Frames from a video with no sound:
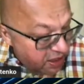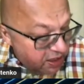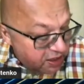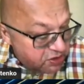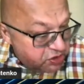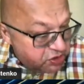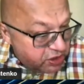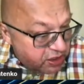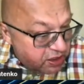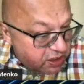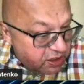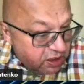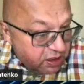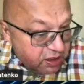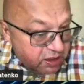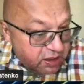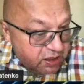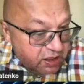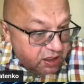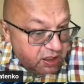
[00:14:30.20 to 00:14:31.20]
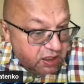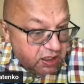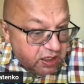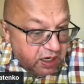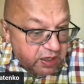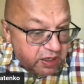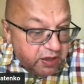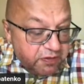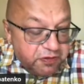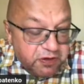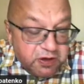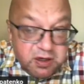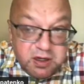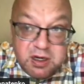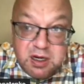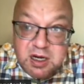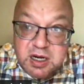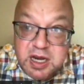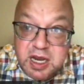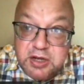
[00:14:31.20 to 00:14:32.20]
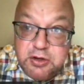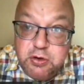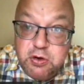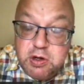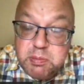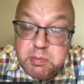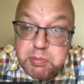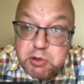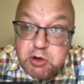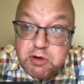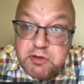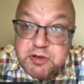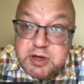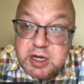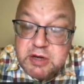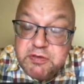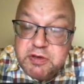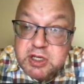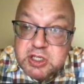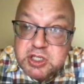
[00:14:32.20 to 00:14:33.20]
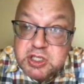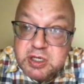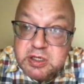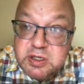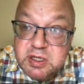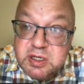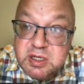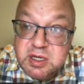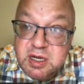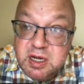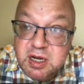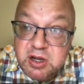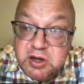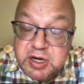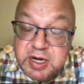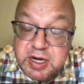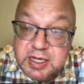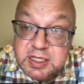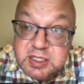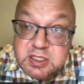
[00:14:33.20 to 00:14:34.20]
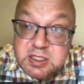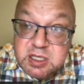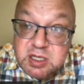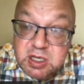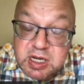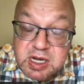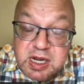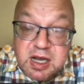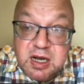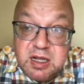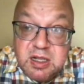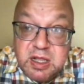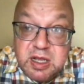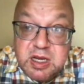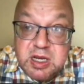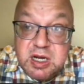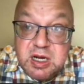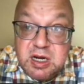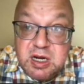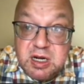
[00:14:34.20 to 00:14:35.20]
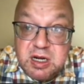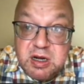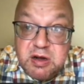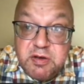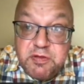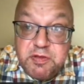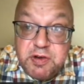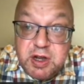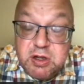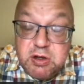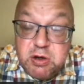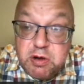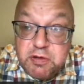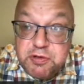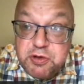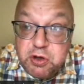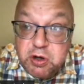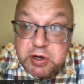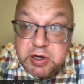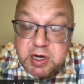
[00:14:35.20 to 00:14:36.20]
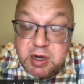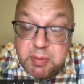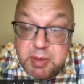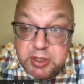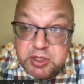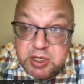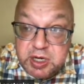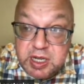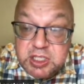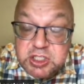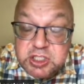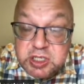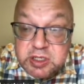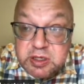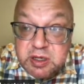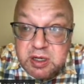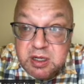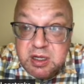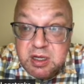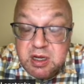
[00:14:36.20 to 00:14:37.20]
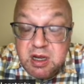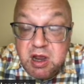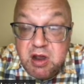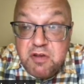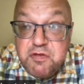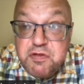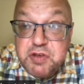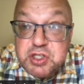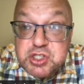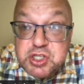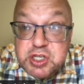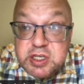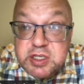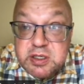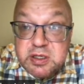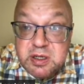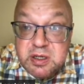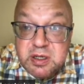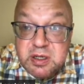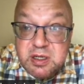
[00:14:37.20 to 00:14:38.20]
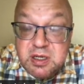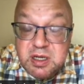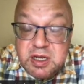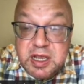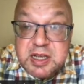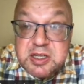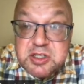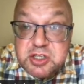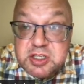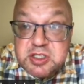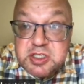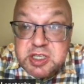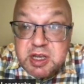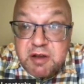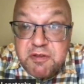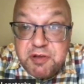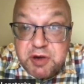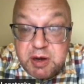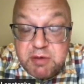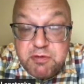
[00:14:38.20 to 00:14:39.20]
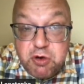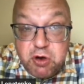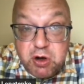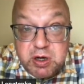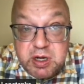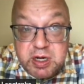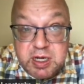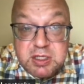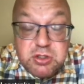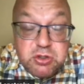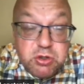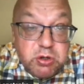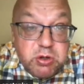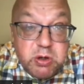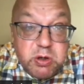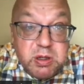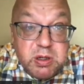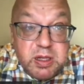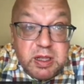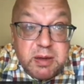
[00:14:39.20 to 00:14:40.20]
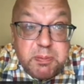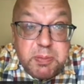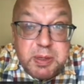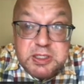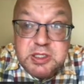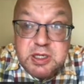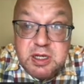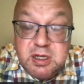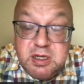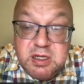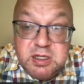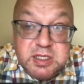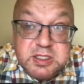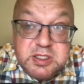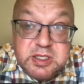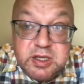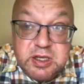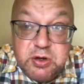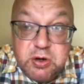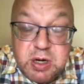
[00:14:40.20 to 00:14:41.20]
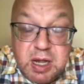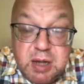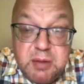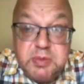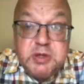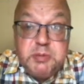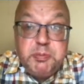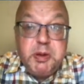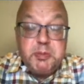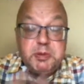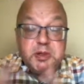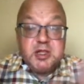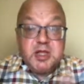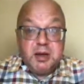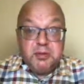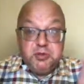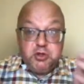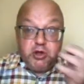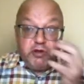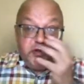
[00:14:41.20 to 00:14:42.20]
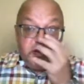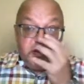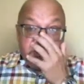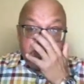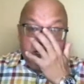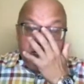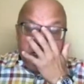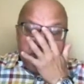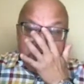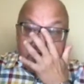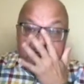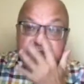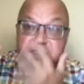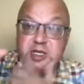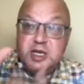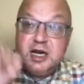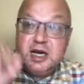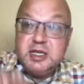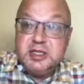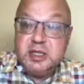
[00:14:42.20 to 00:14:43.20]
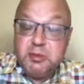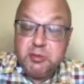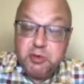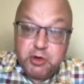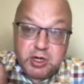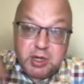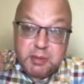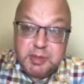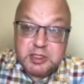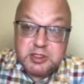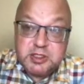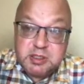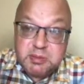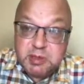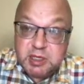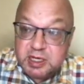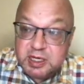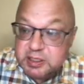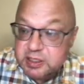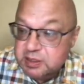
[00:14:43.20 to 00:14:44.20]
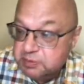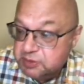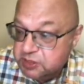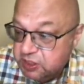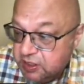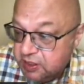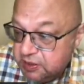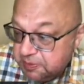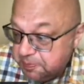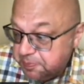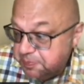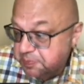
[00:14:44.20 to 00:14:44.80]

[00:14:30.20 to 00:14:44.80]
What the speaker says: There are kind of, can you improve conversion rates, value of your recommender agent within existing framework, right? So you basically, let's say people come to your website, they see item, you recommend similar items, right?